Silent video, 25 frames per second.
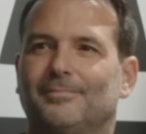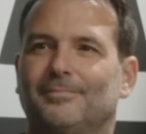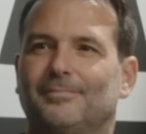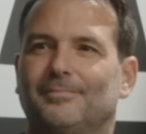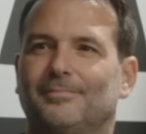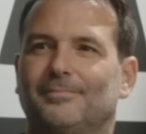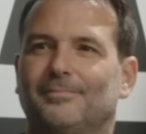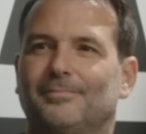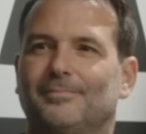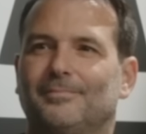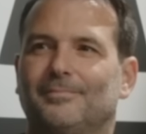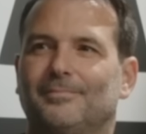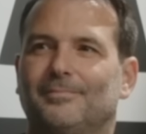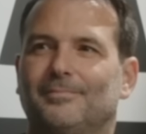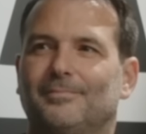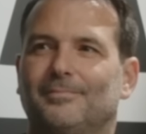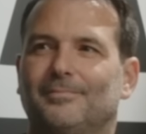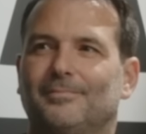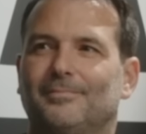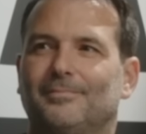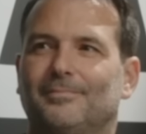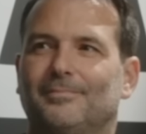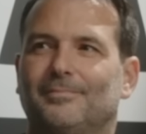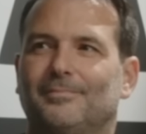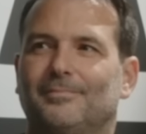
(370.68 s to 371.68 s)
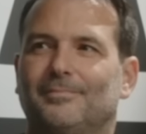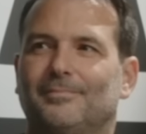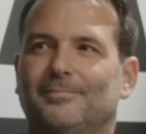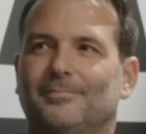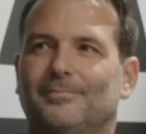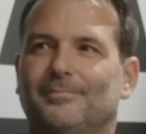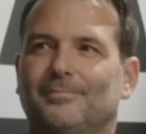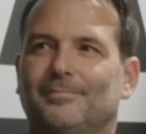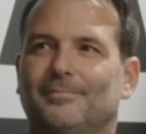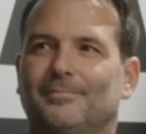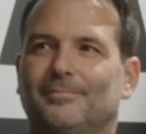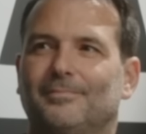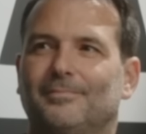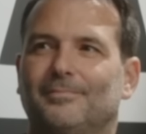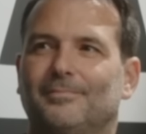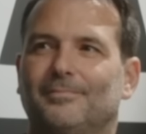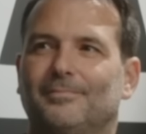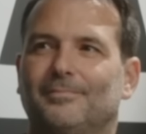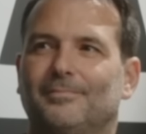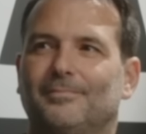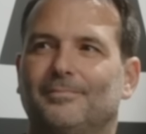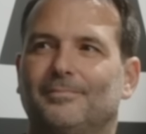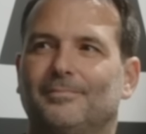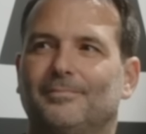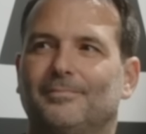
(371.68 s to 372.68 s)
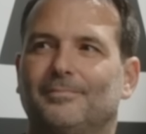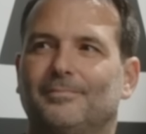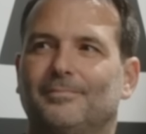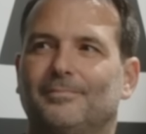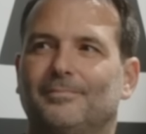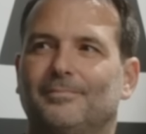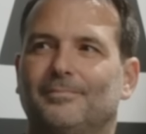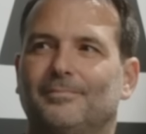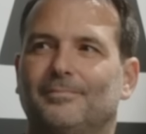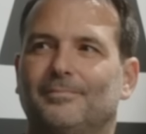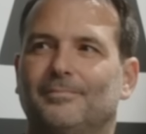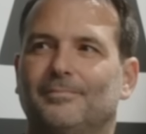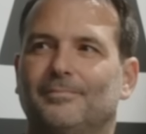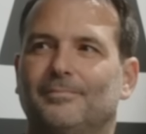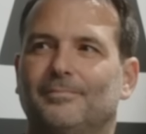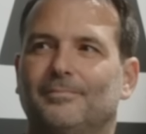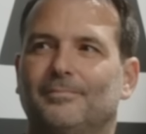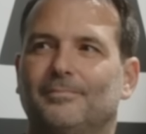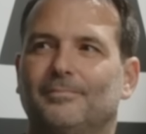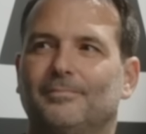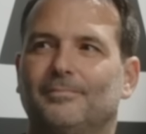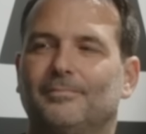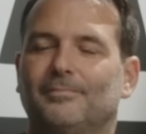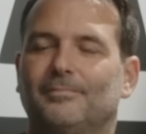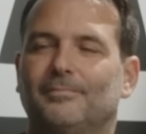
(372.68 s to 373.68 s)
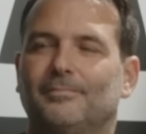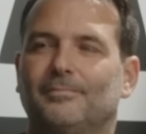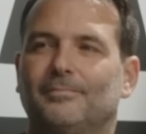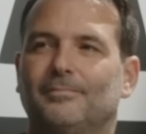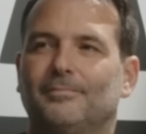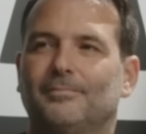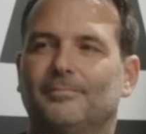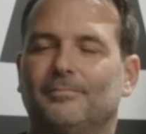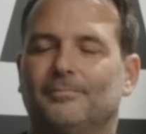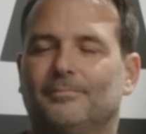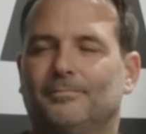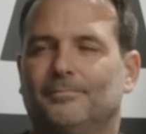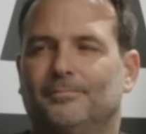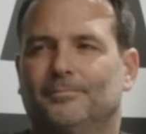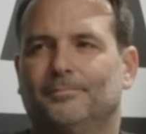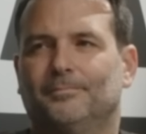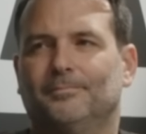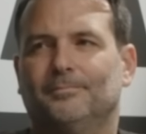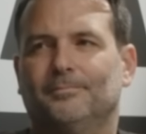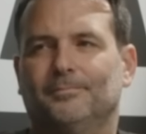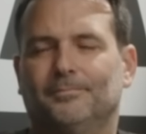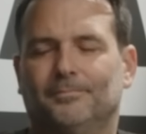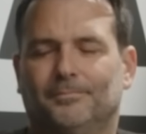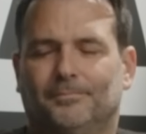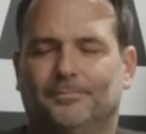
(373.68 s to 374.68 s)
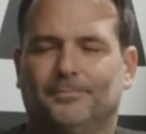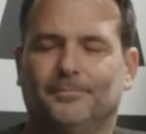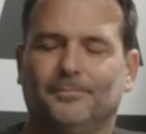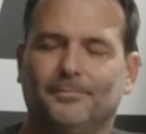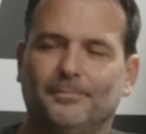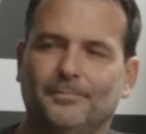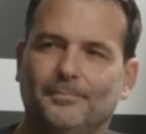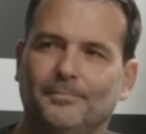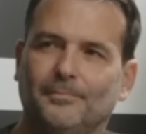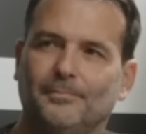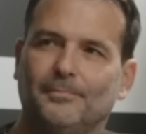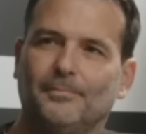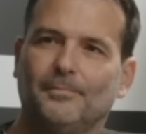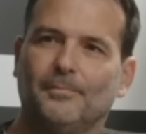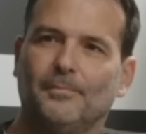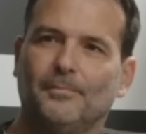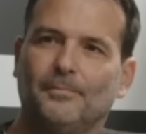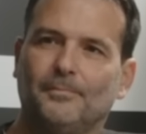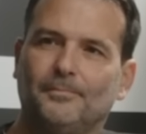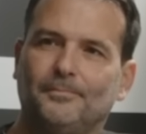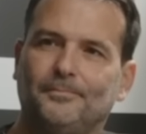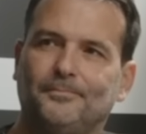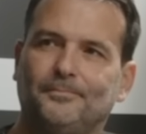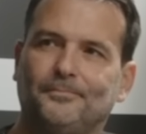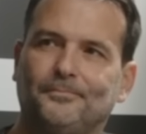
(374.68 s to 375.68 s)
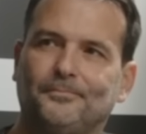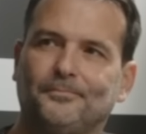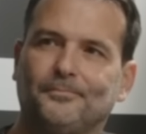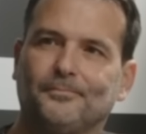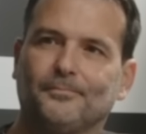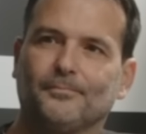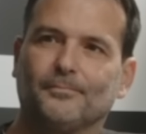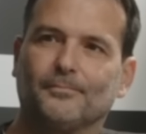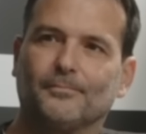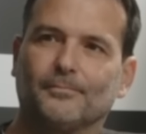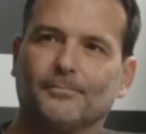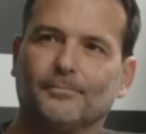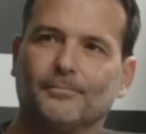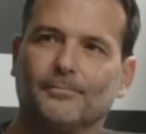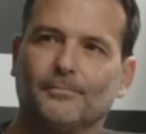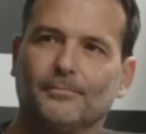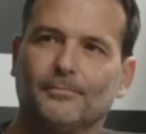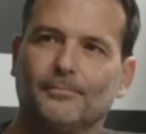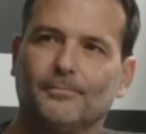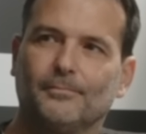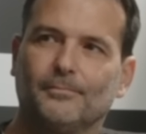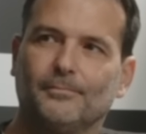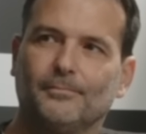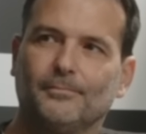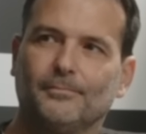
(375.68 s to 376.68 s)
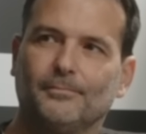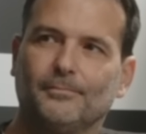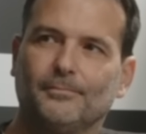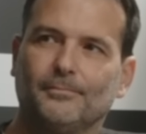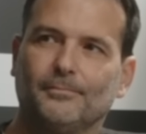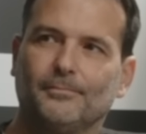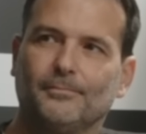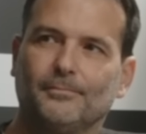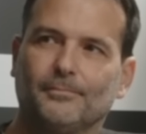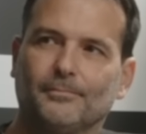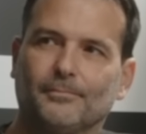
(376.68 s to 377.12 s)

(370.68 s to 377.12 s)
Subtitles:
The person shown says nothing.